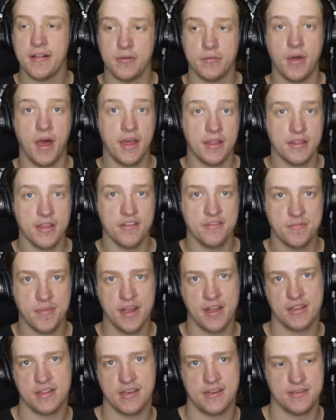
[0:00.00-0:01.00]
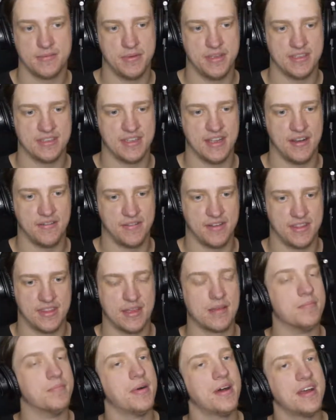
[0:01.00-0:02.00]
I love my Cloud Beast and
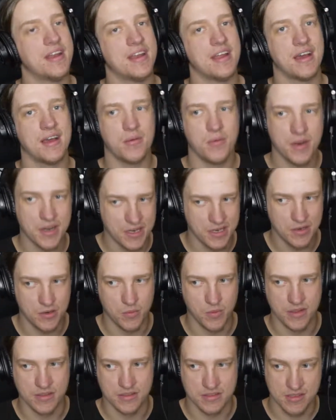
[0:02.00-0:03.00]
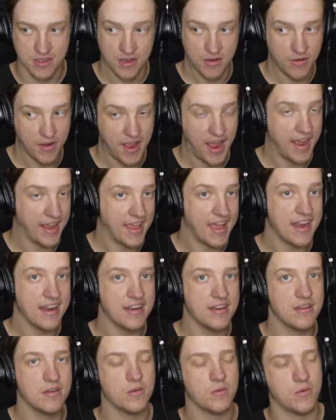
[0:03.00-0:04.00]
everything, but I want a new one, so I got a
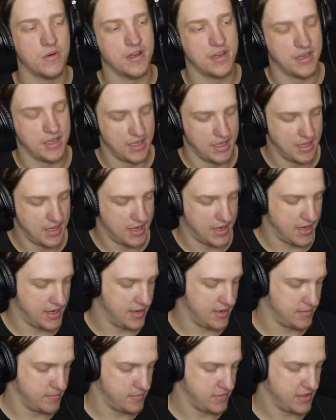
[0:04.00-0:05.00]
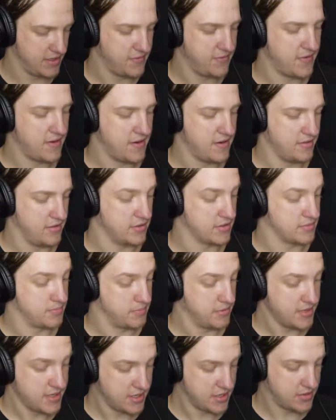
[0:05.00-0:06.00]
new one. Thus far it looks
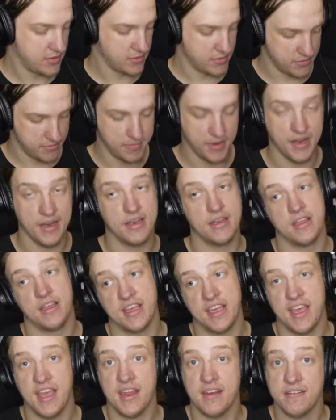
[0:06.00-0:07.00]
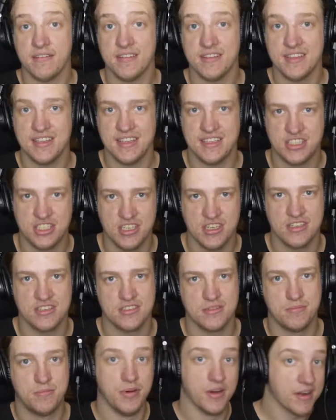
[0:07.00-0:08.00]
pretty cool, but you can't really judge a
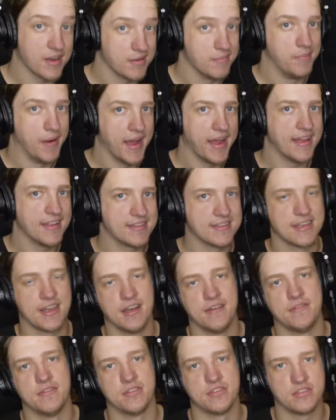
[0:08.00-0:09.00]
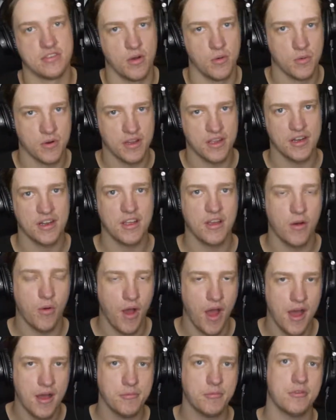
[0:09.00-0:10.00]
book by its cover, so we're gonna go
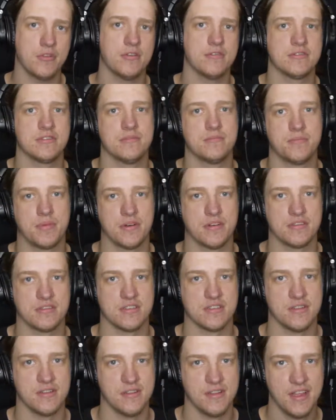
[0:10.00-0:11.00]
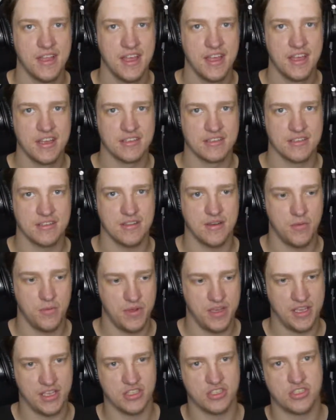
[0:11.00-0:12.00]
up close and personal so that we
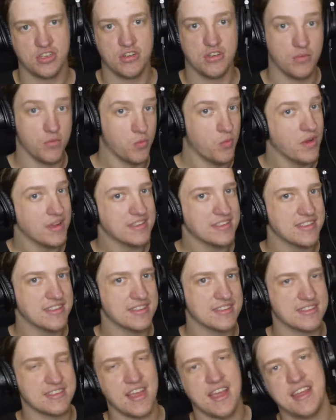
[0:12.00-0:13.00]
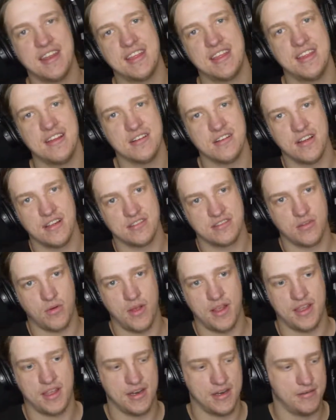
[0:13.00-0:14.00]
can show you what's inside here and so
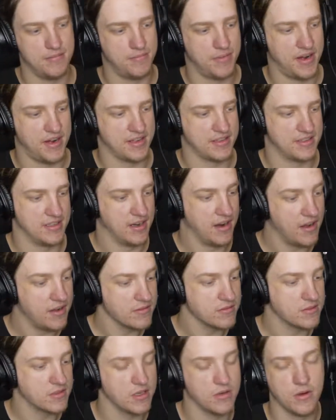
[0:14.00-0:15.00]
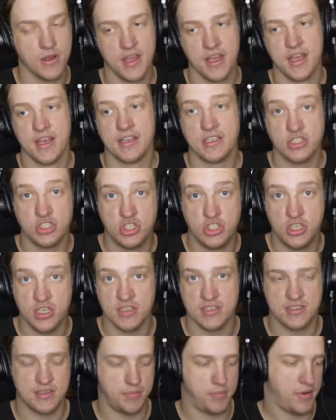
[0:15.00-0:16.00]
I can unbox it. Also,
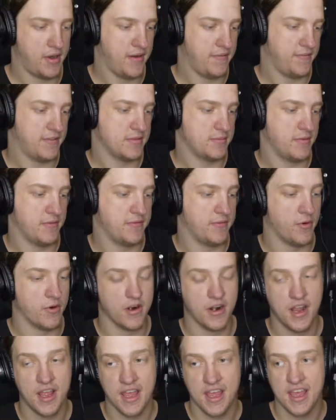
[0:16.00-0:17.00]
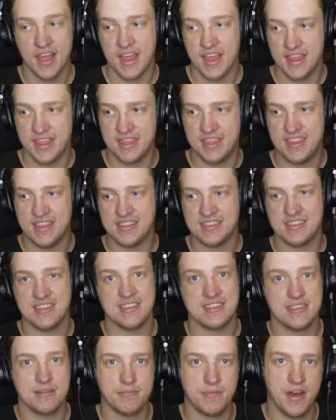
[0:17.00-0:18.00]
just to preface before, this is
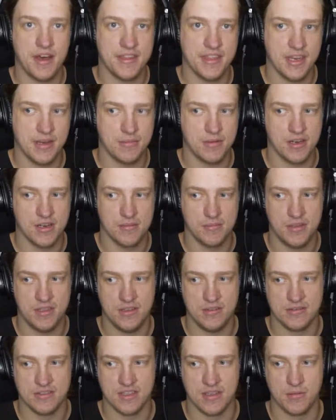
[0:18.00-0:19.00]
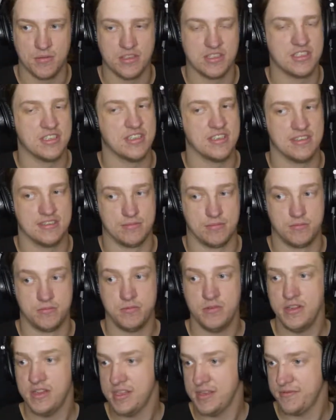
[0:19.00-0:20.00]
the mod that I'm gonna be using, which is
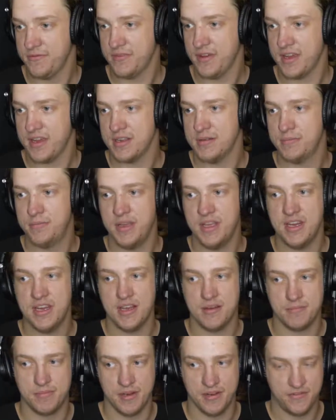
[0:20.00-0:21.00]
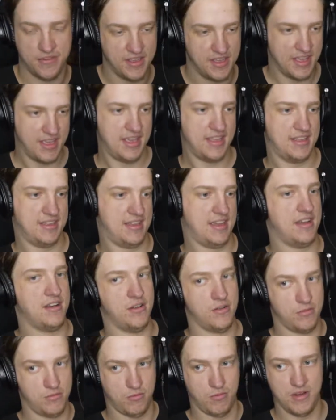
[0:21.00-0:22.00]
really fucking beat up, but if you can't
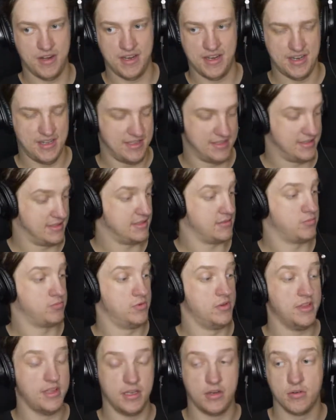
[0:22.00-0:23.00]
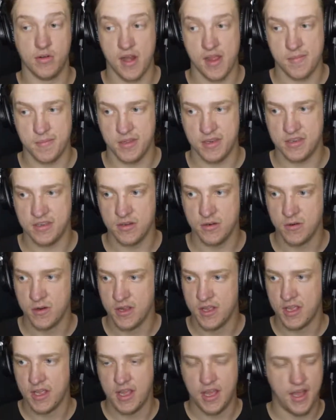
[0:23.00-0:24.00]
tell what it is, it's really grimy too.
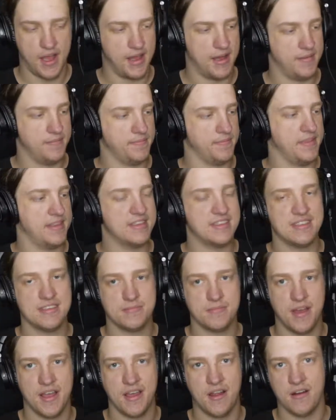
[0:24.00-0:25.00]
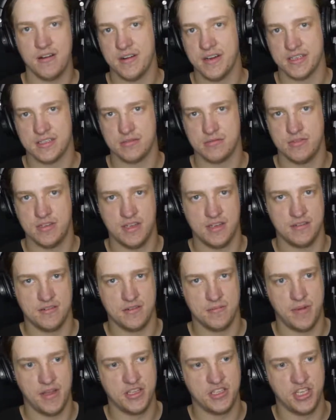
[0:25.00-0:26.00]
This is my
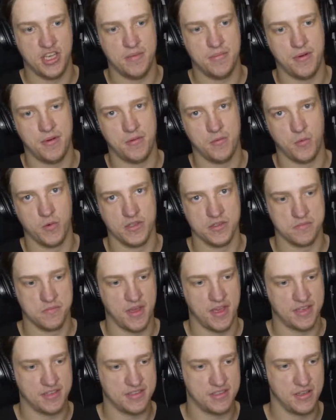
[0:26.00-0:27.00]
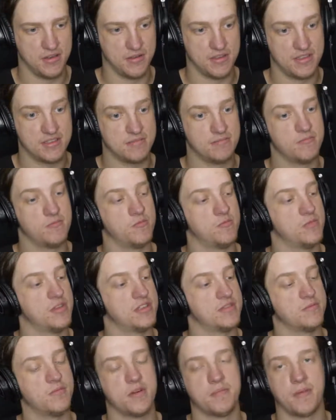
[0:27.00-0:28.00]
RX300 by J-Bone Wismec, so this
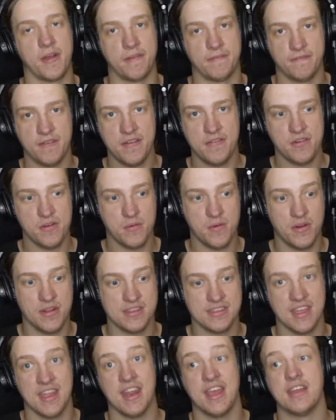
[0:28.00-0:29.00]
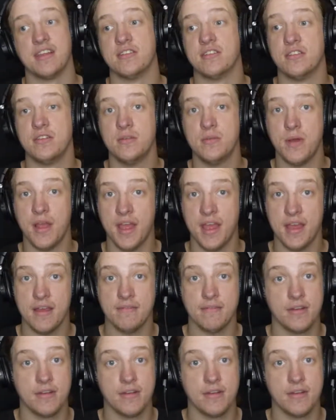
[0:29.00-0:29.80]
is one of my favorite ones, and I do have